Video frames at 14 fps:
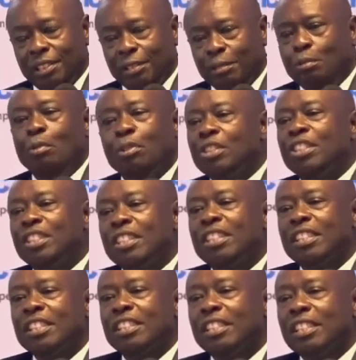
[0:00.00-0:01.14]
what
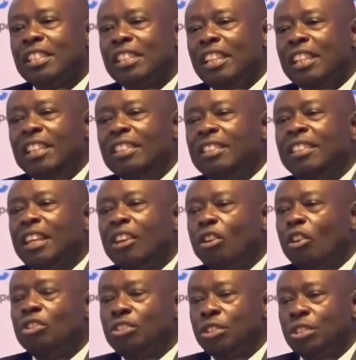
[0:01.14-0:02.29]
is the
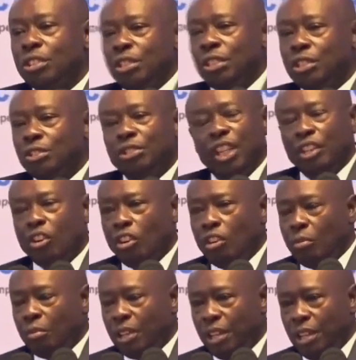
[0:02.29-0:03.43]
loss to the
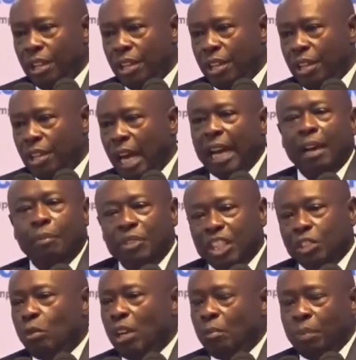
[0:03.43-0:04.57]
economy? And I'm
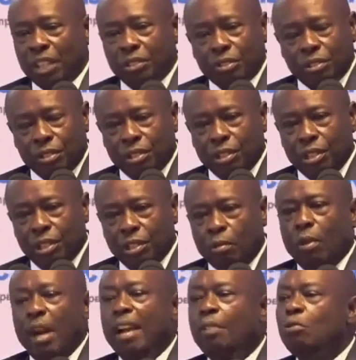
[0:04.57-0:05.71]
just one person.
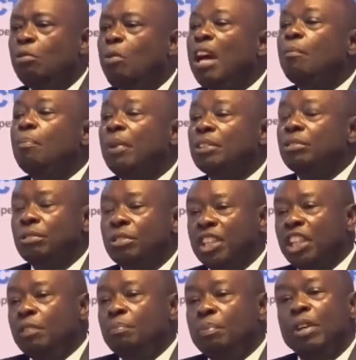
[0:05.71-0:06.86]
Why would one person
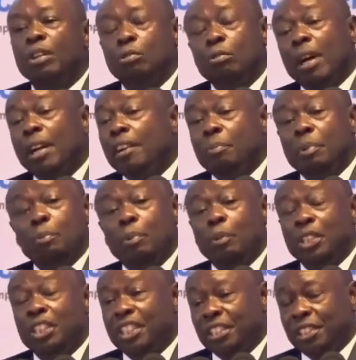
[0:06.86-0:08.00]
keep 200 people
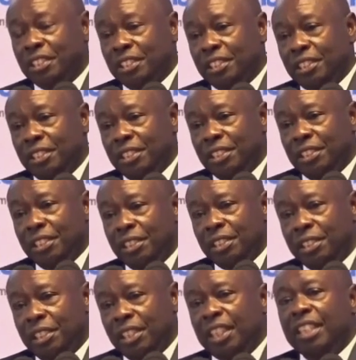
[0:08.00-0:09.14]
waiting?
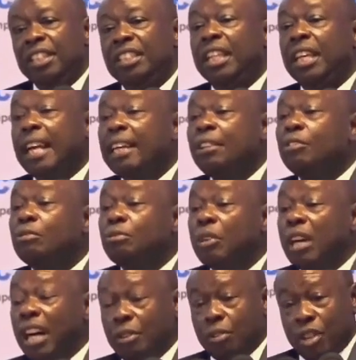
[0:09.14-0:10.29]
It is the kind of
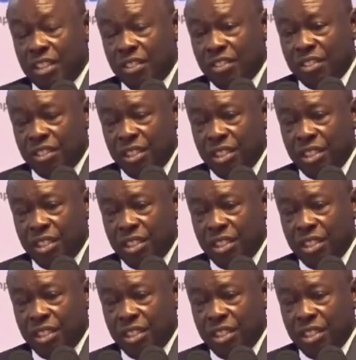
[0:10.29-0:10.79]
arrogance,